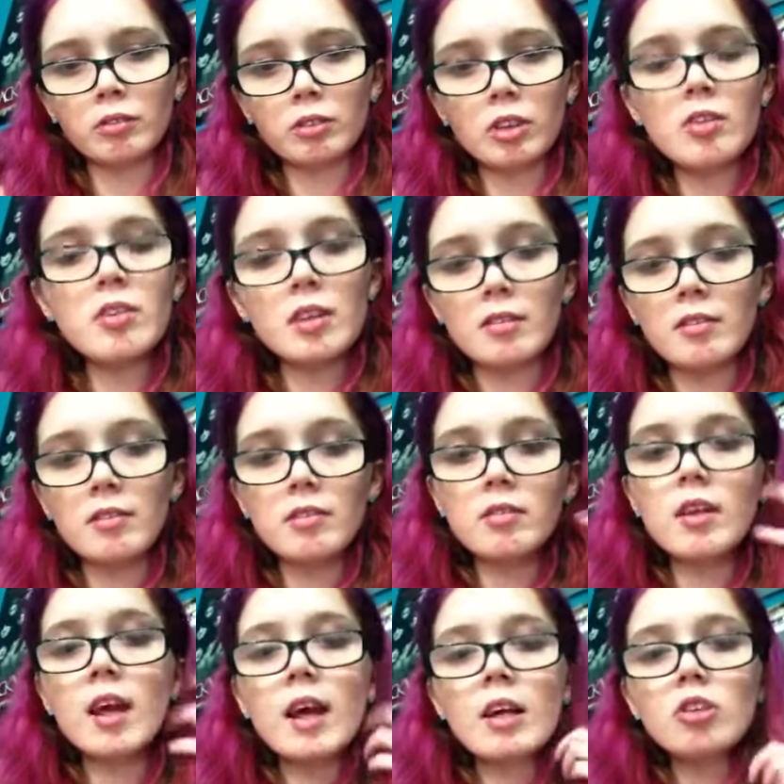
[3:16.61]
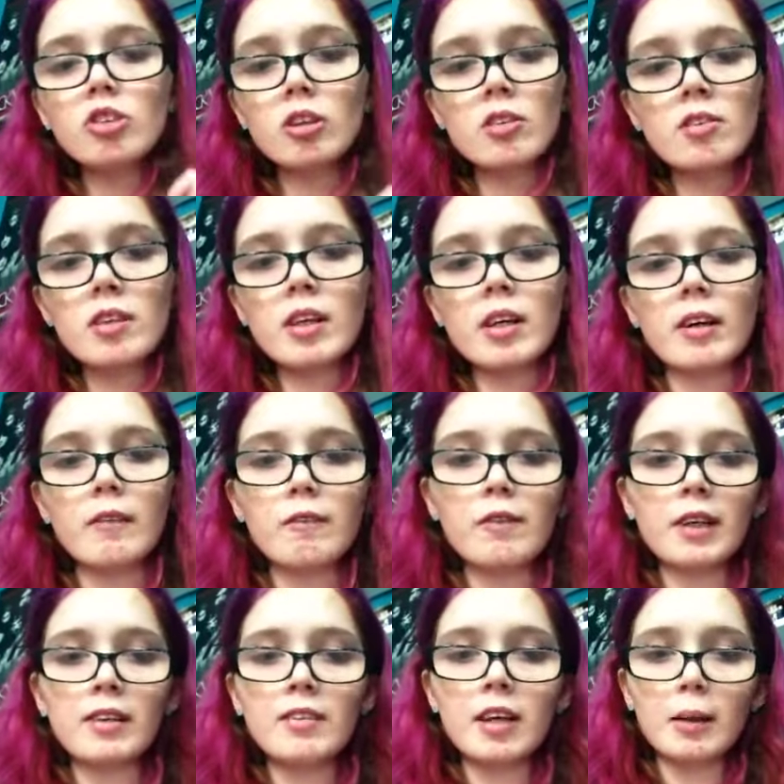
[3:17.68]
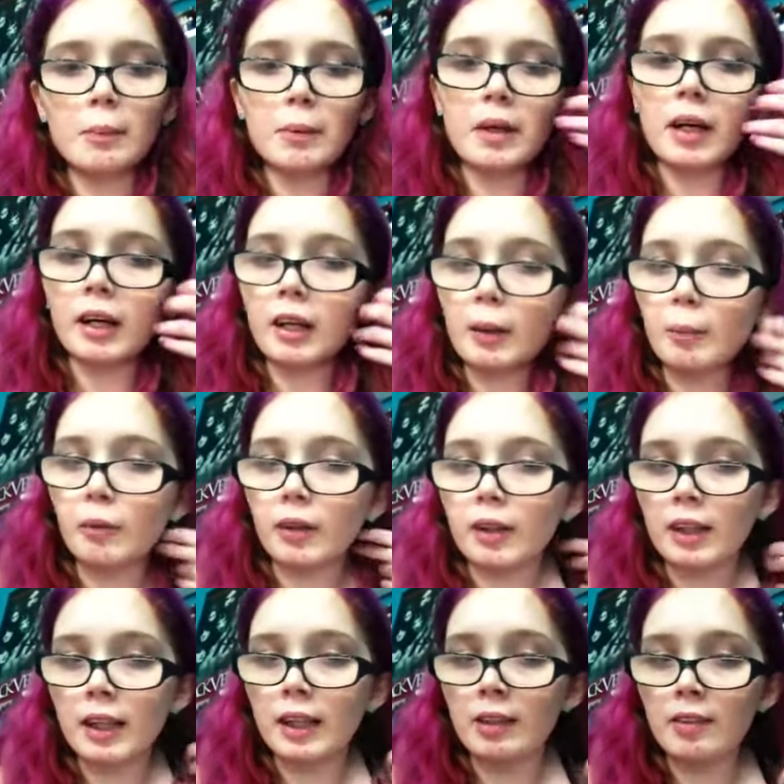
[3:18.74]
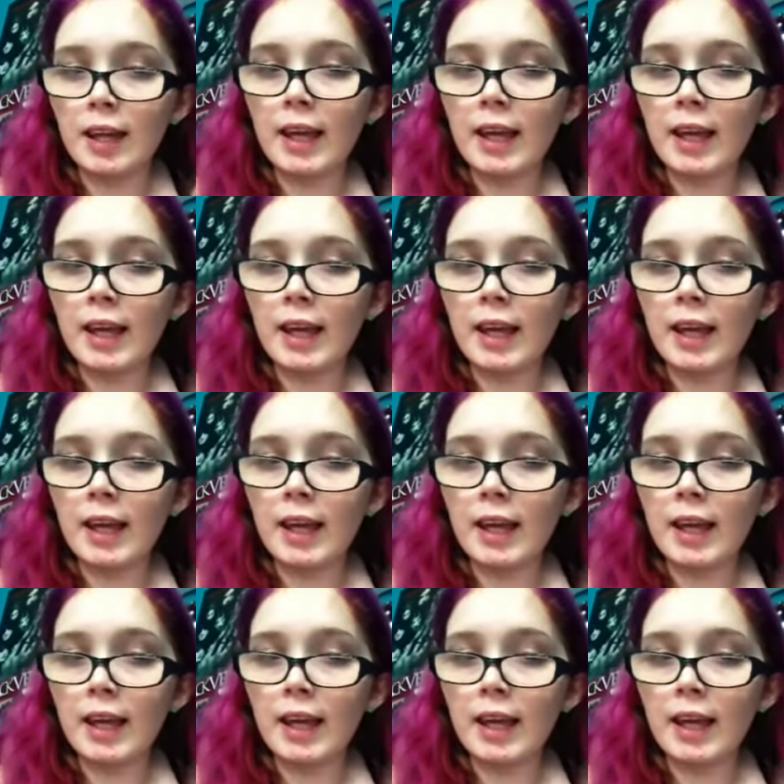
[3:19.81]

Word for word: just to just to fix up a couple of things.